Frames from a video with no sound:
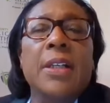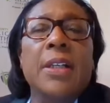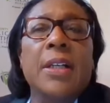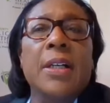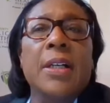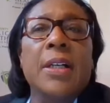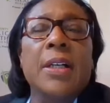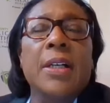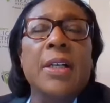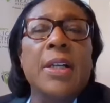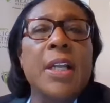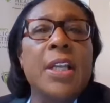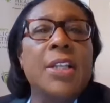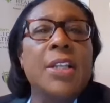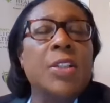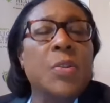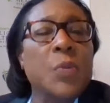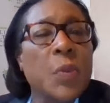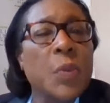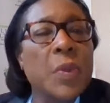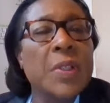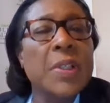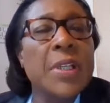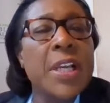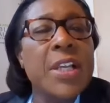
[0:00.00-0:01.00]
as
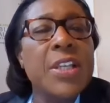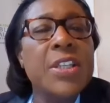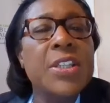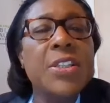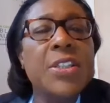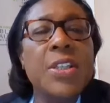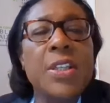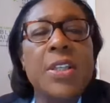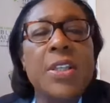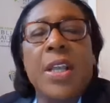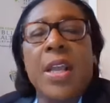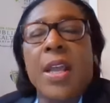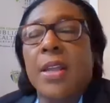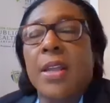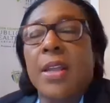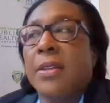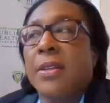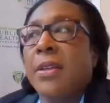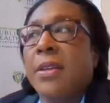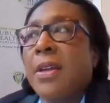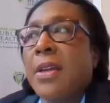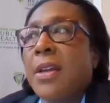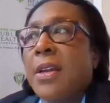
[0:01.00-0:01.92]
it relates to that.